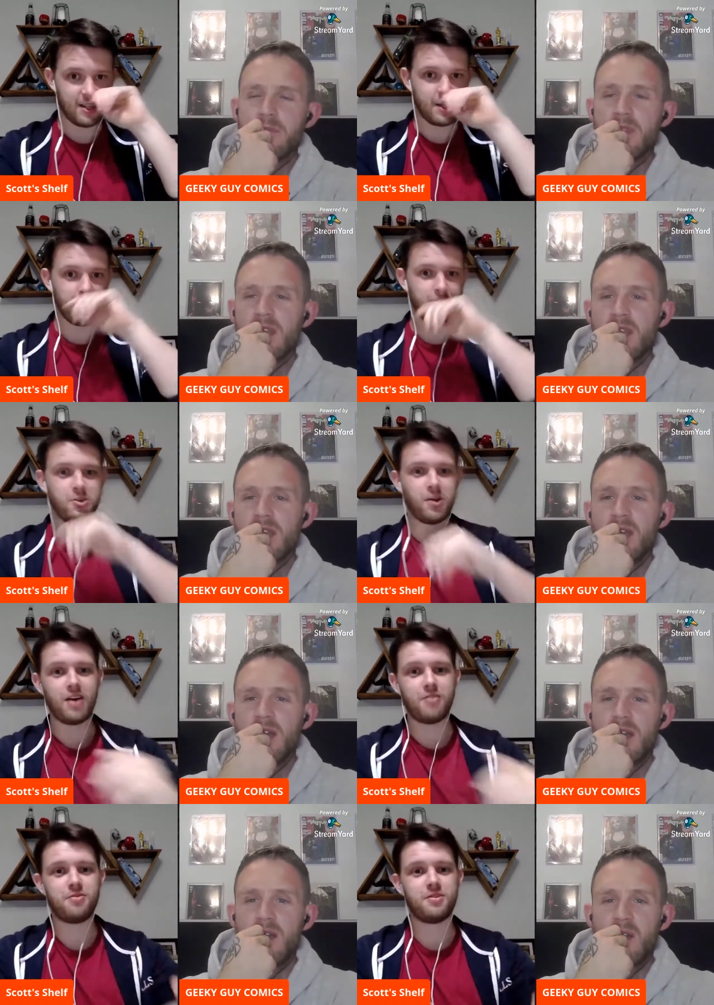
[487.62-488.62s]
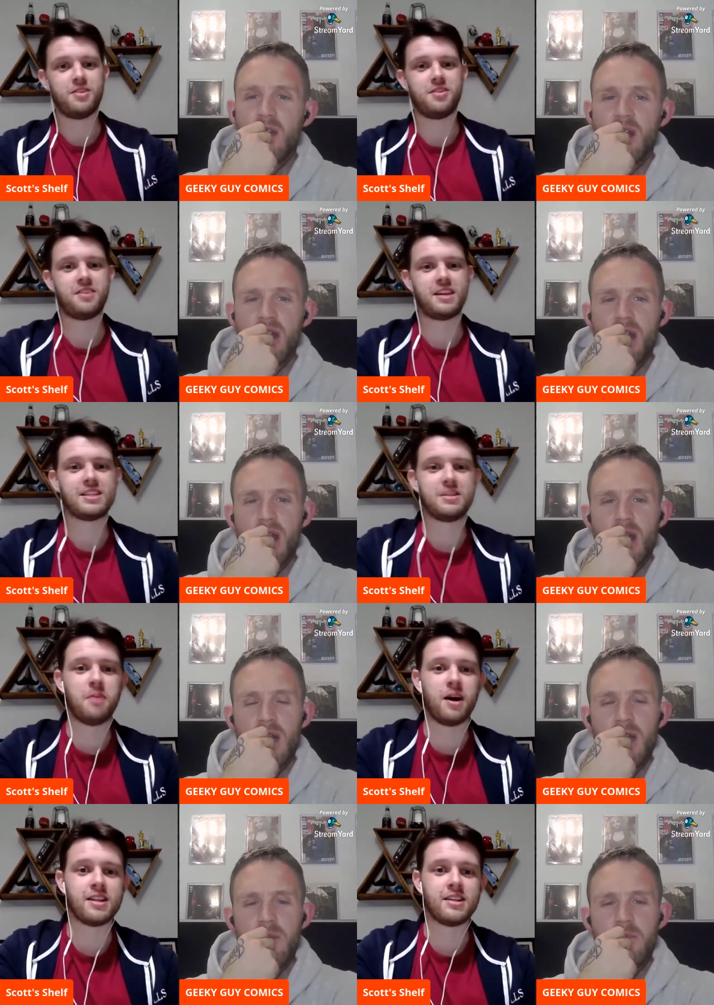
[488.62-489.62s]
Speaker 1: you know do you have things in
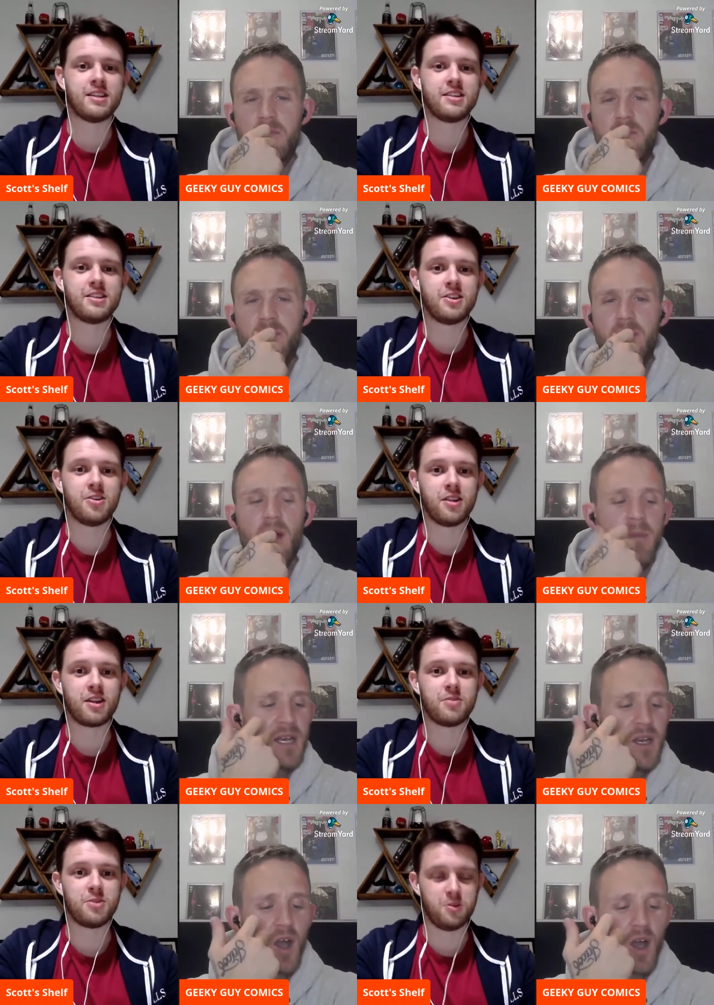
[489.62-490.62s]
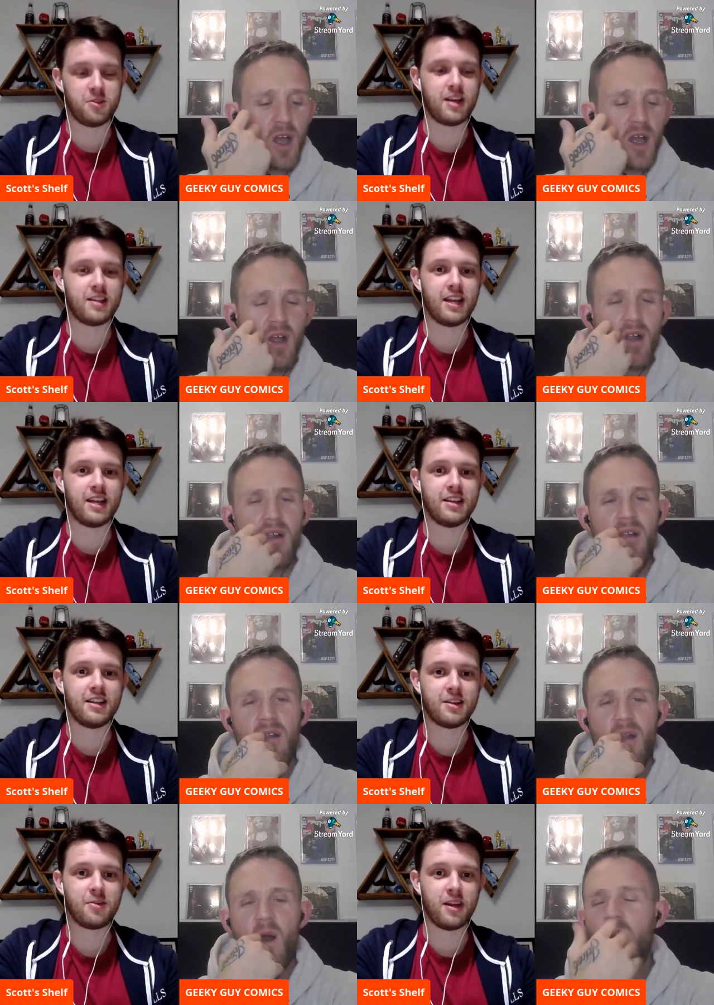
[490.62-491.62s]
mind? You know, like I mean, with your dad then
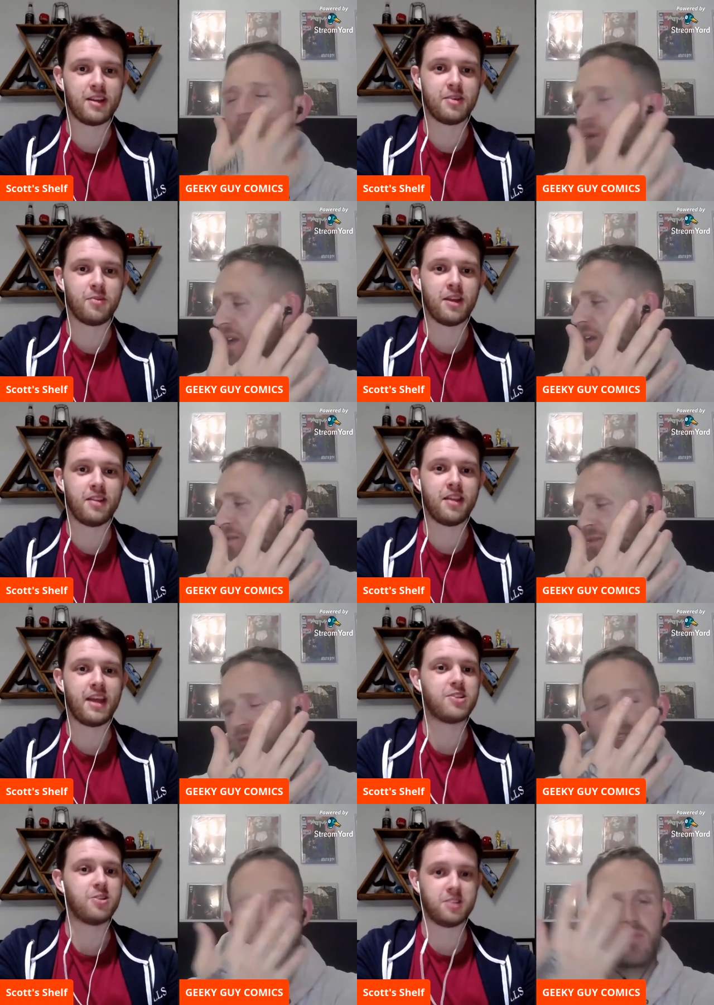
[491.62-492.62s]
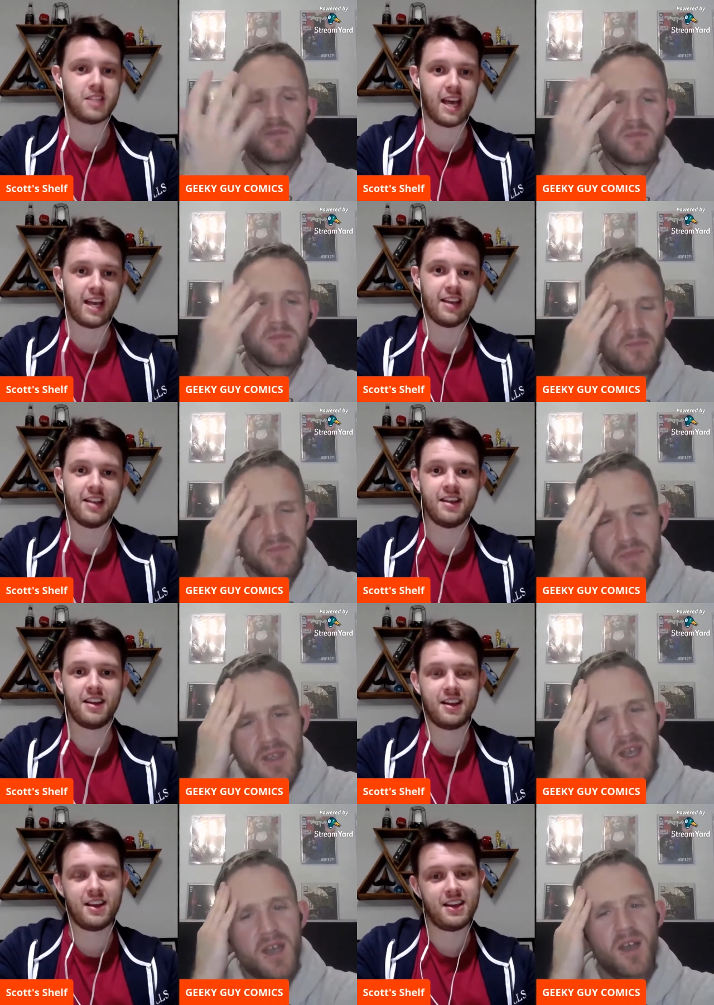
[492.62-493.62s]
when when they turn ten.
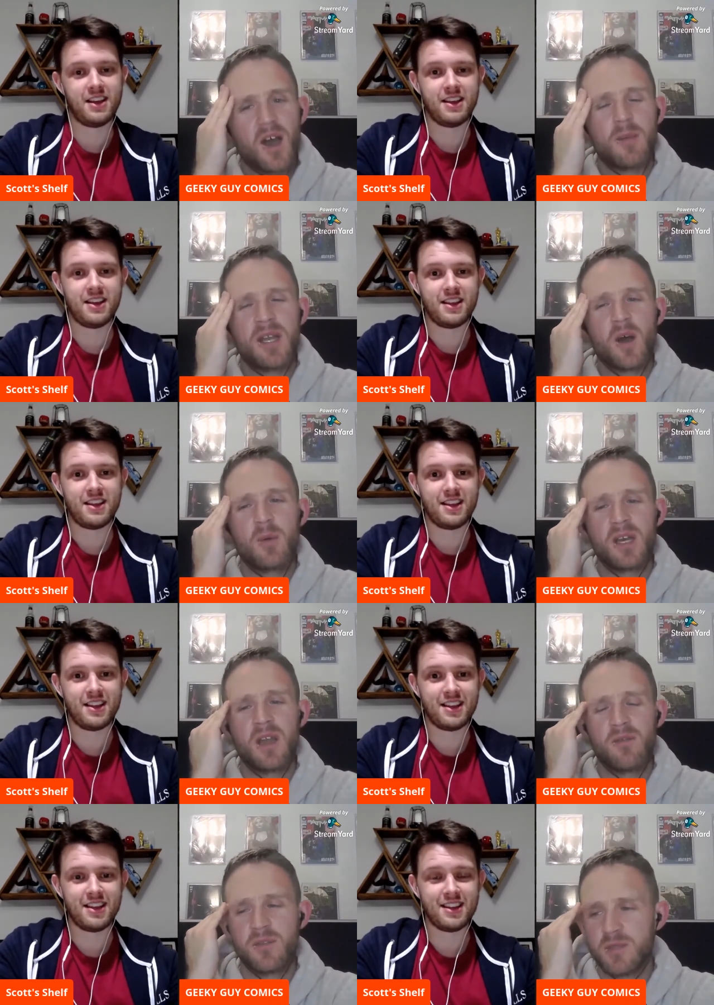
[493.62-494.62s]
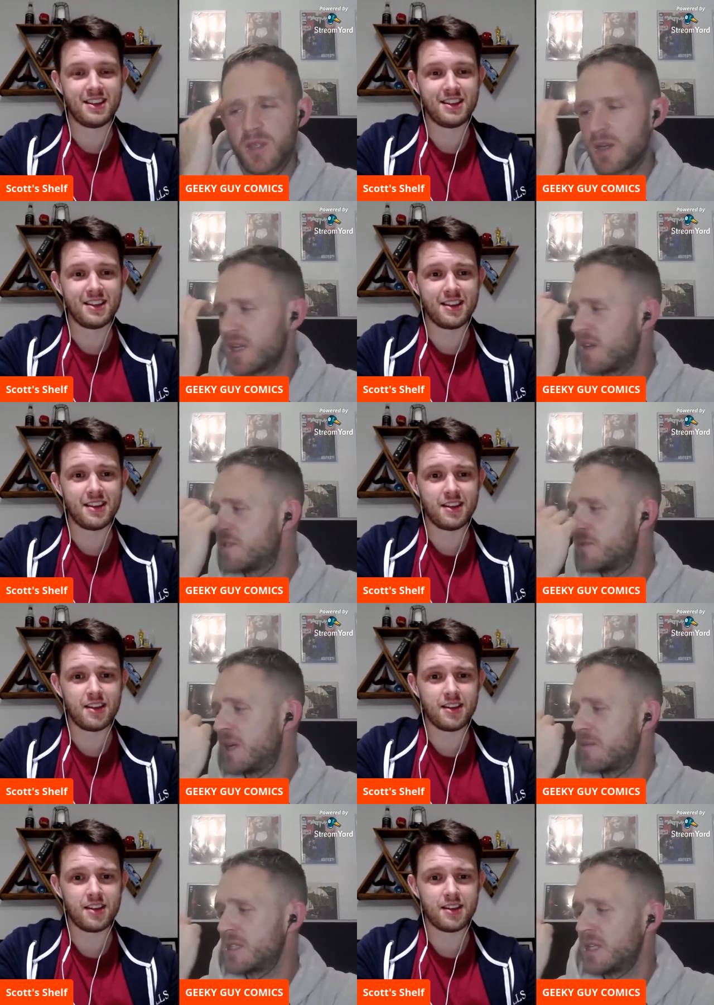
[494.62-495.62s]
Speaker 2: Yeah, I mean, I would love them to. I'd love to be
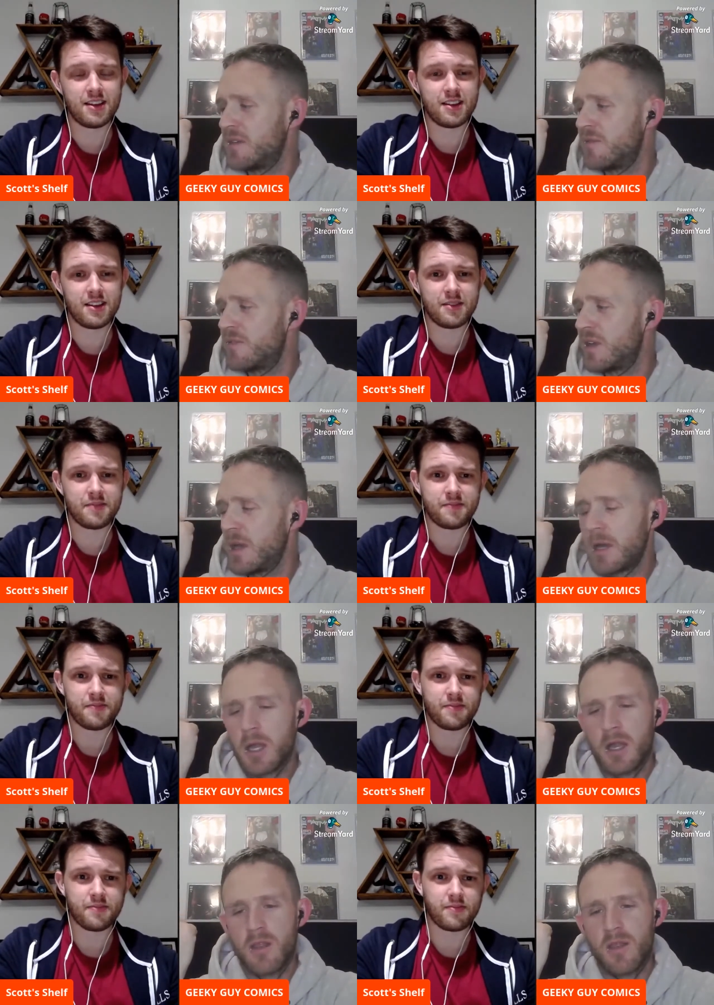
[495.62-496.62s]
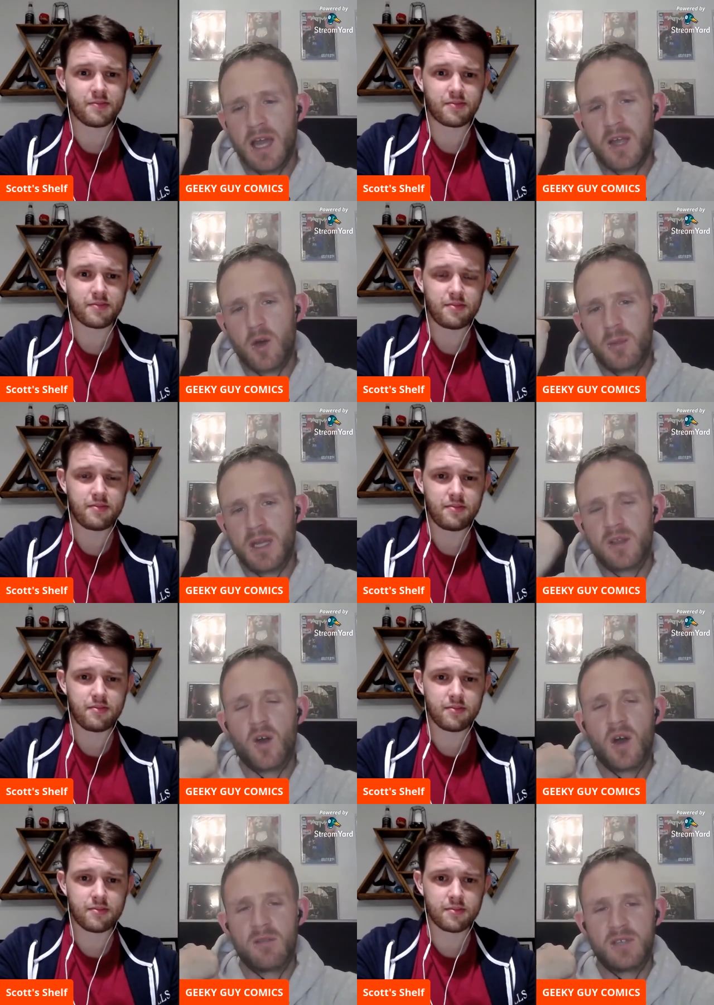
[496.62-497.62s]
able to give that comic that
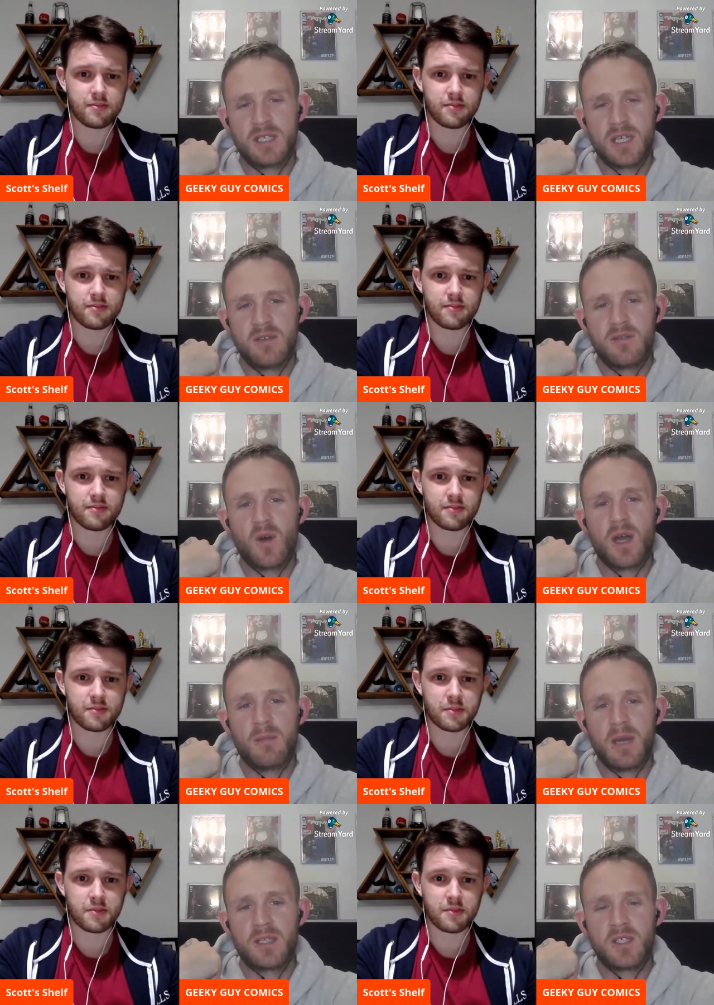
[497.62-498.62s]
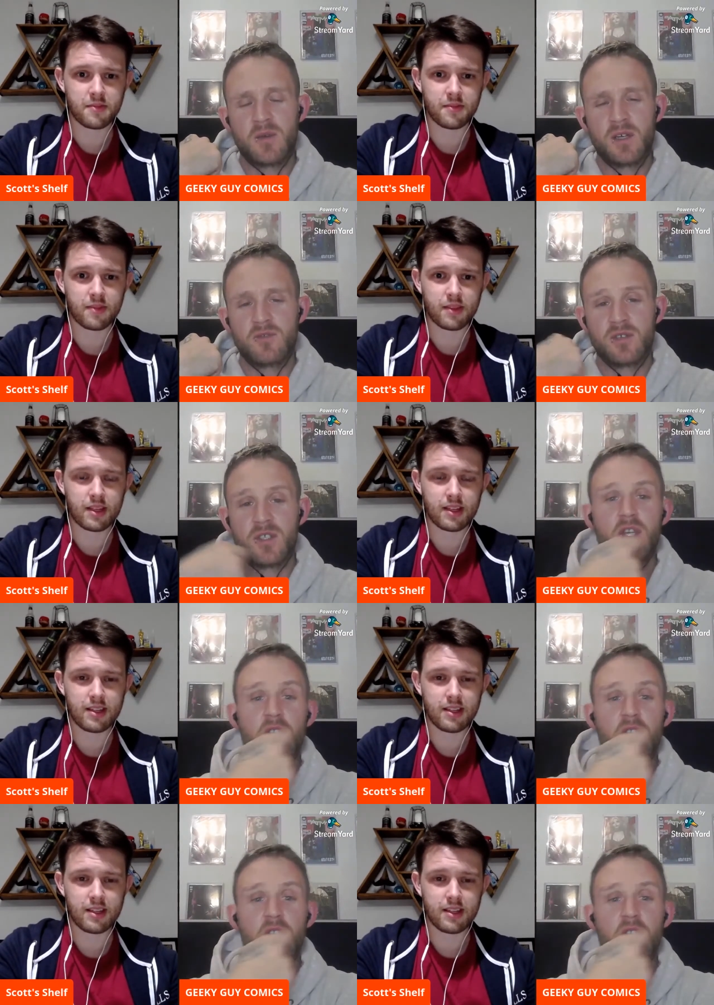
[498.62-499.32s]
I received, Iron Man 200,